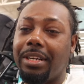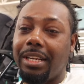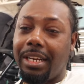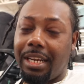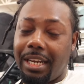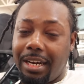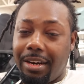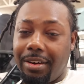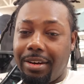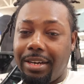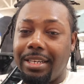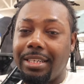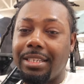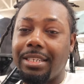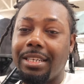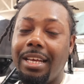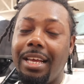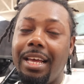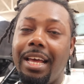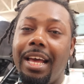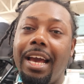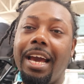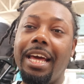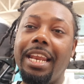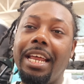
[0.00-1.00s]
clearance
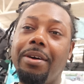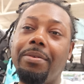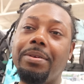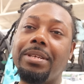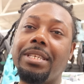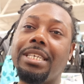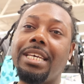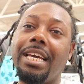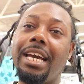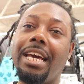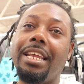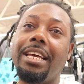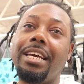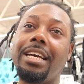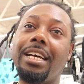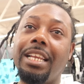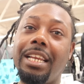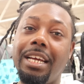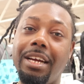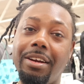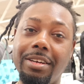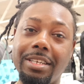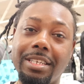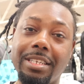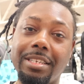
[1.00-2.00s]
and they was scanning
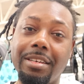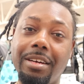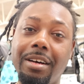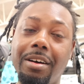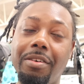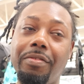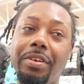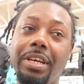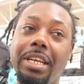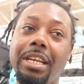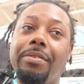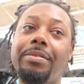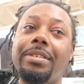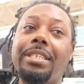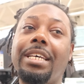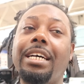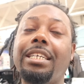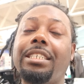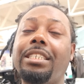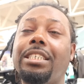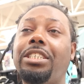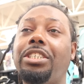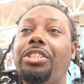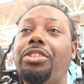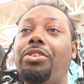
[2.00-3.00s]
clearance stuff and it was
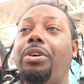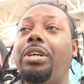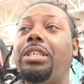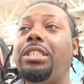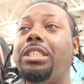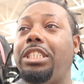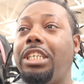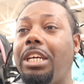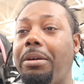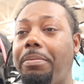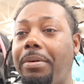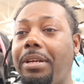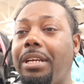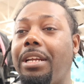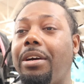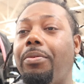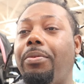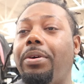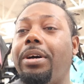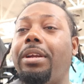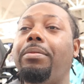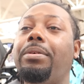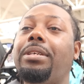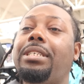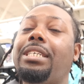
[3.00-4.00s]
actually showing cheaper than
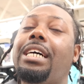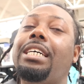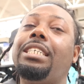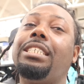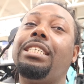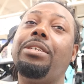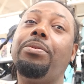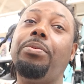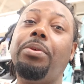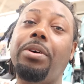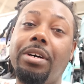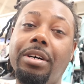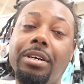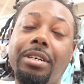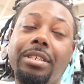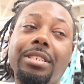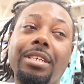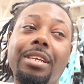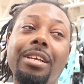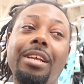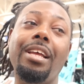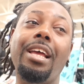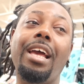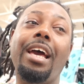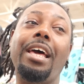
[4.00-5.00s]
what it was actually was.
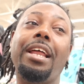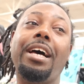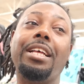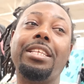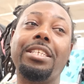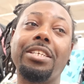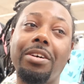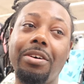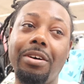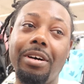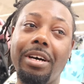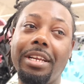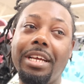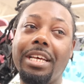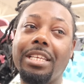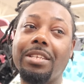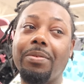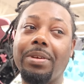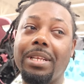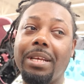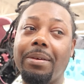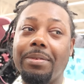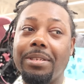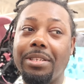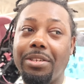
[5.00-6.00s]
And I told her that's
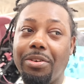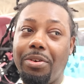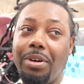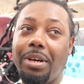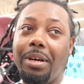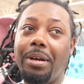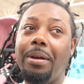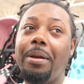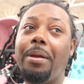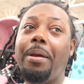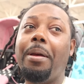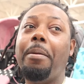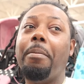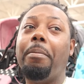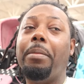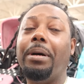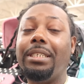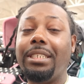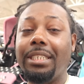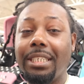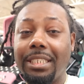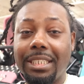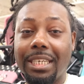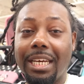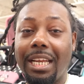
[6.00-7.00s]
what they was doing,
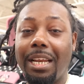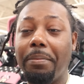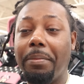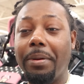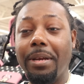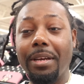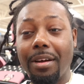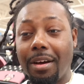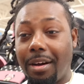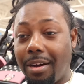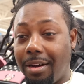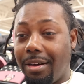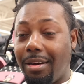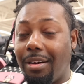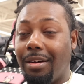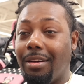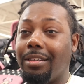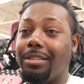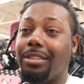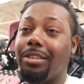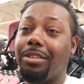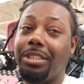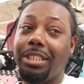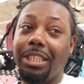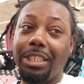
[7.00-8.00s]
but she telling me
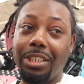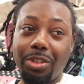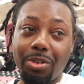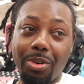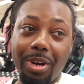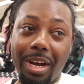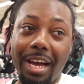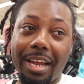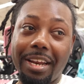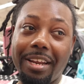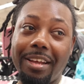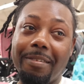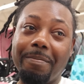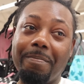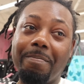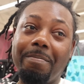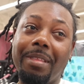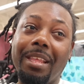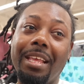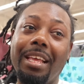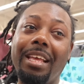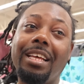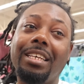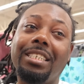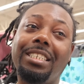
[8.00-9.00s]
nah. So she tried it.
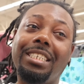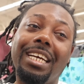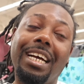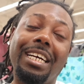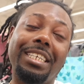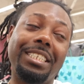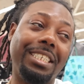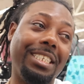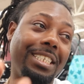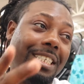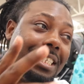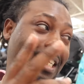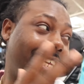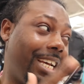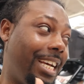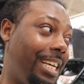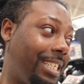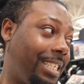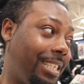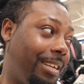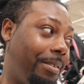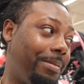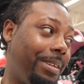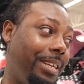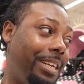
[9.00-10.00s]
She actually
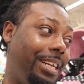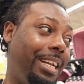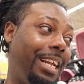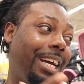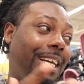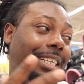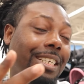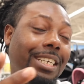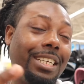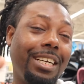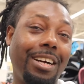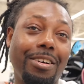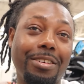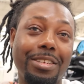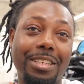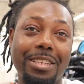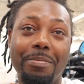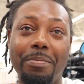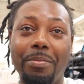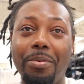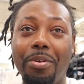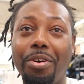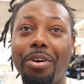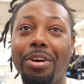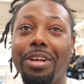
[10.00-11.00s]
scanned something and it actually cost
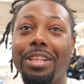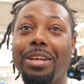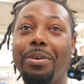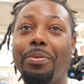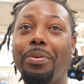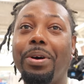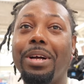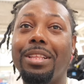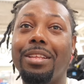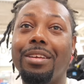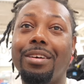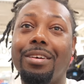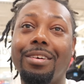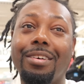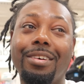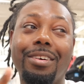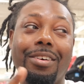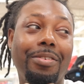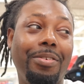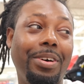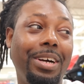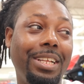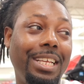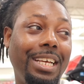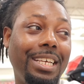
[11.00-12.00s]
more than what
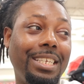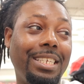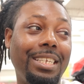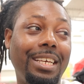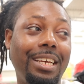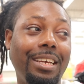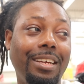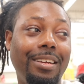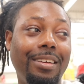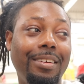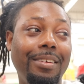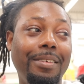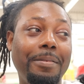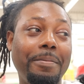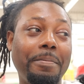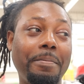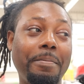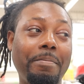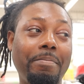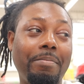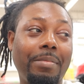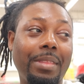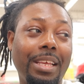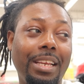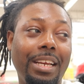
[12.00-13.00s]
what they say.
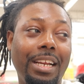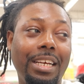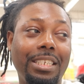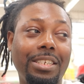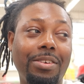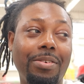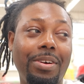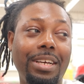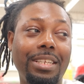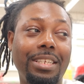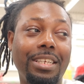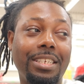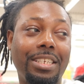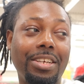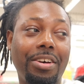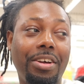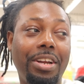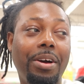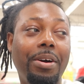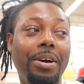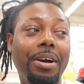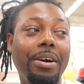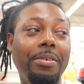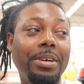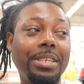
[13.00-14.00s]
That's crazy. Funny. So
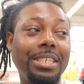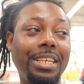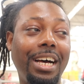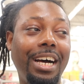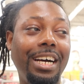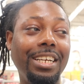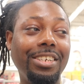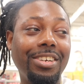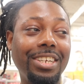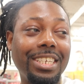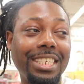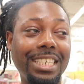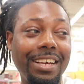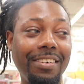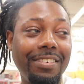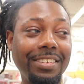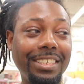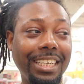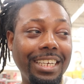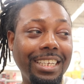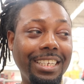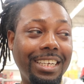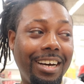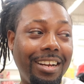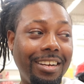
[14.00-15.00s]
it was
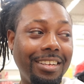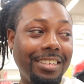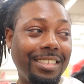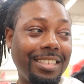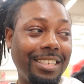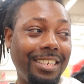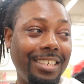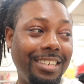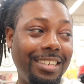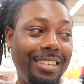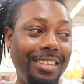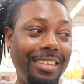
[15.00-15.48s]
$117.